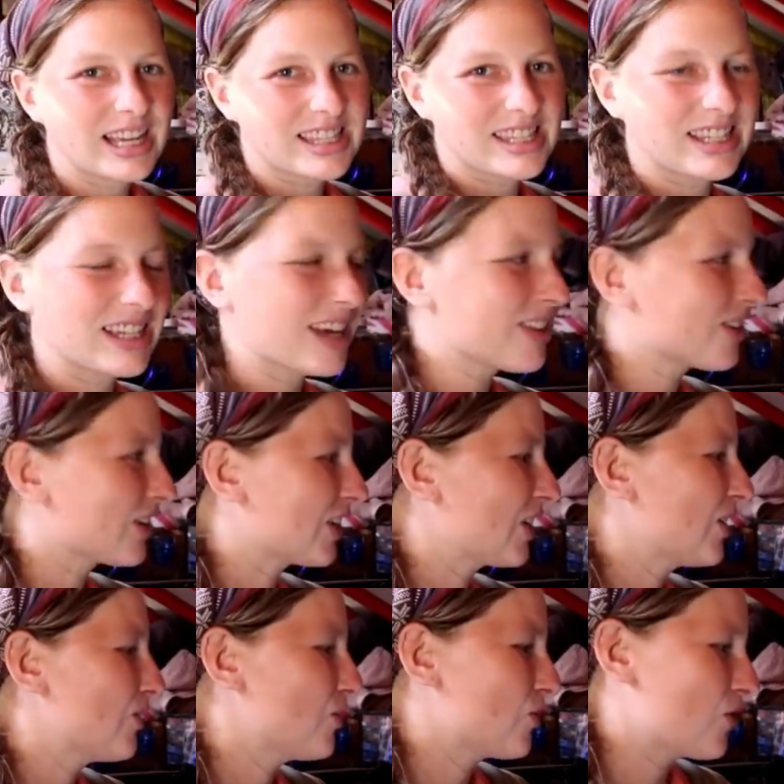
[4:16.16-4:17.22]
that's another
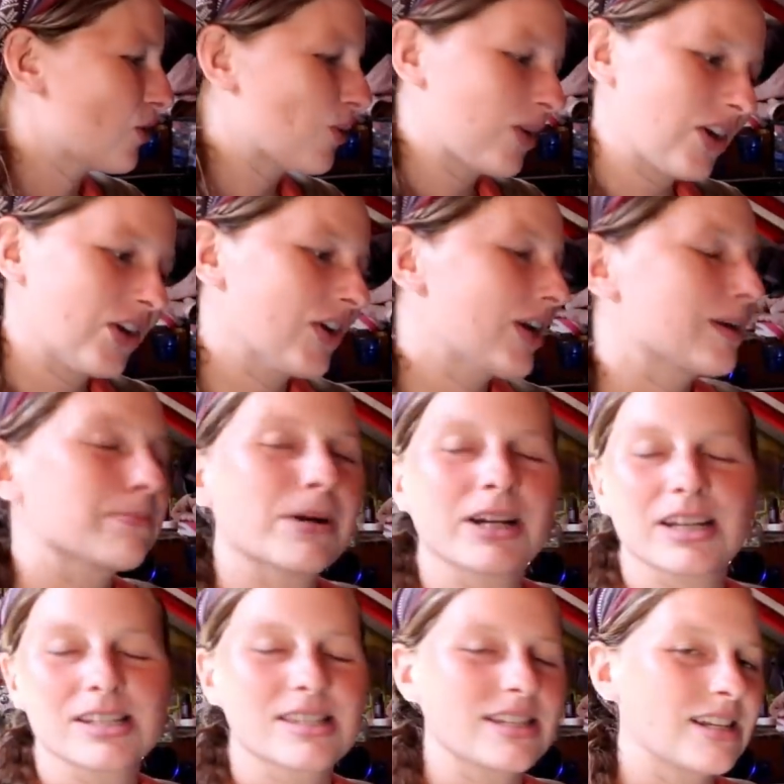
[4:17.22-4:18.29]
huge, no carrying
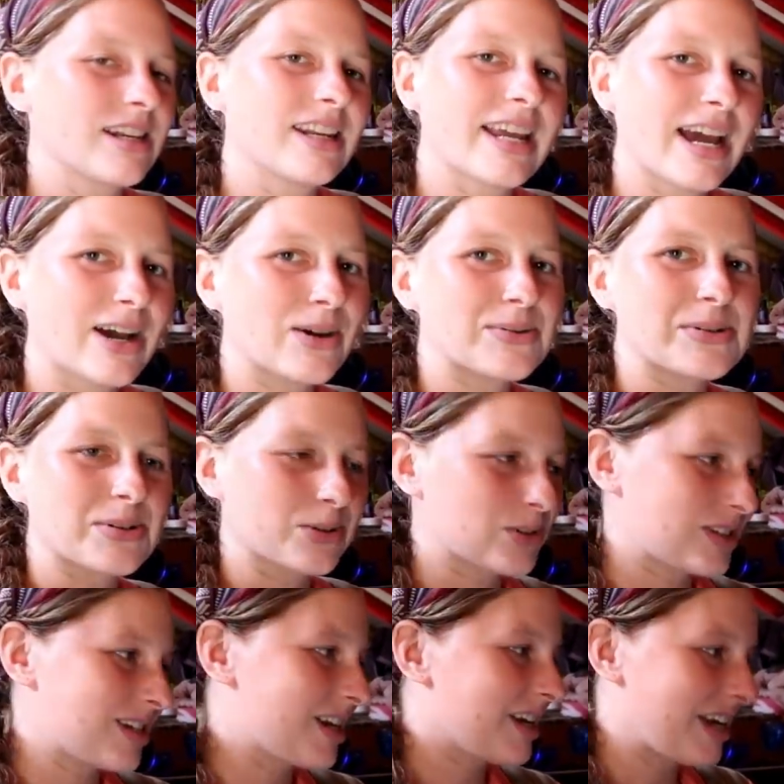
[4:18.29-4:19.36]
buckets in and out or
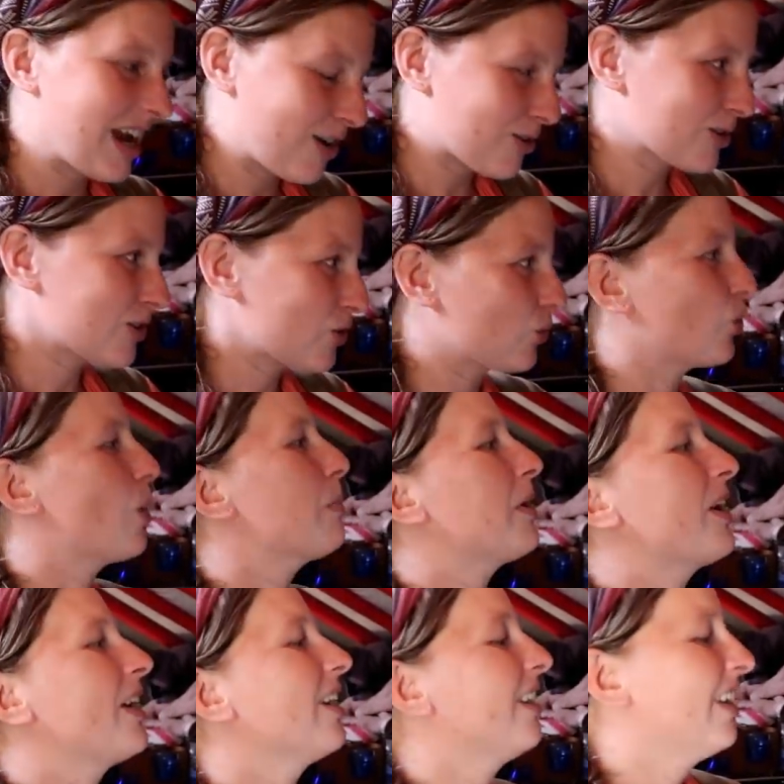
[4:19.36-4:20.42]
sitting hours
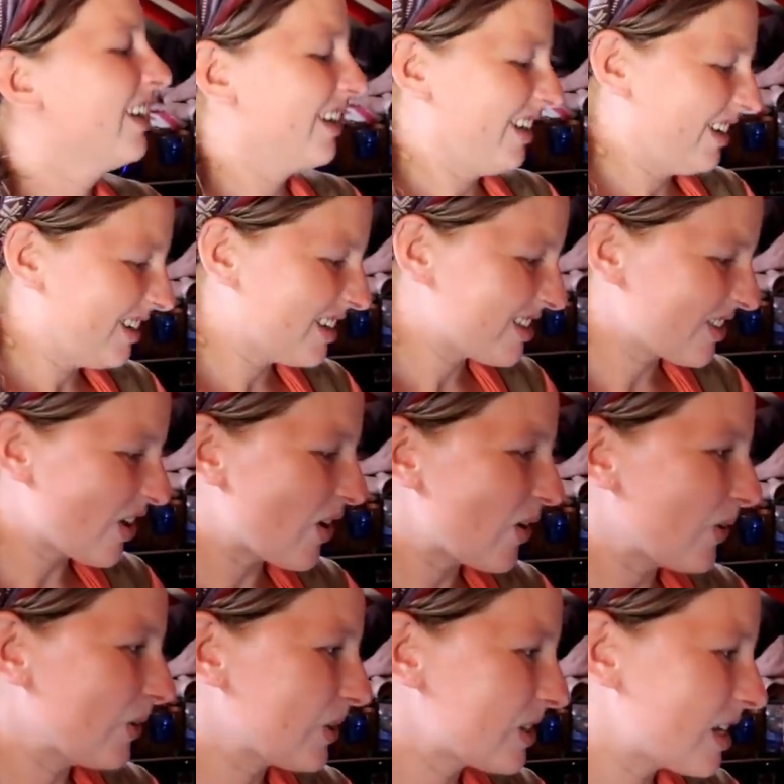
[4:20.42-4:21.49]
scrubbing. Right. It's
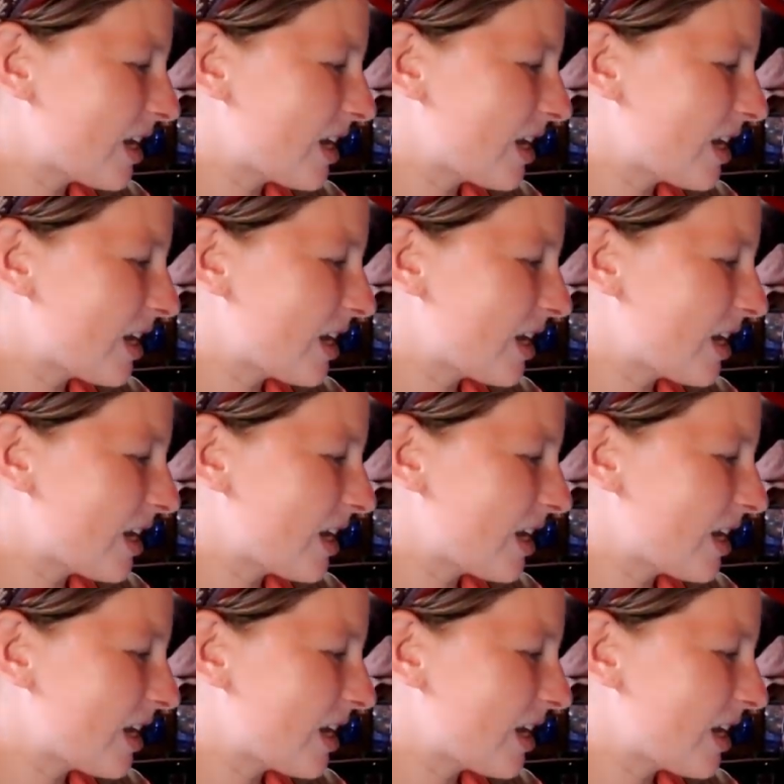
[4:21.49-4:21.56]
all